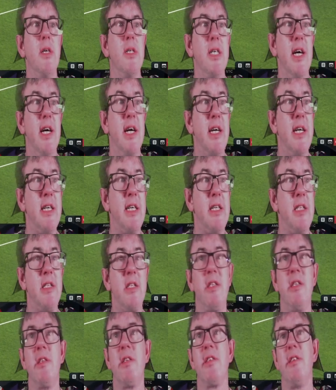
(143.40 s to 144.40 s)

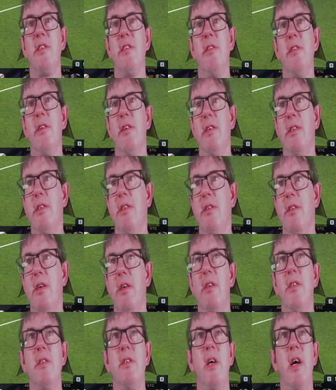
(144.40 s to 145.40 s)
And
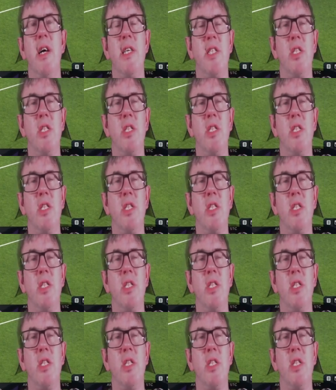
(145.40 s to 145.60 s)
I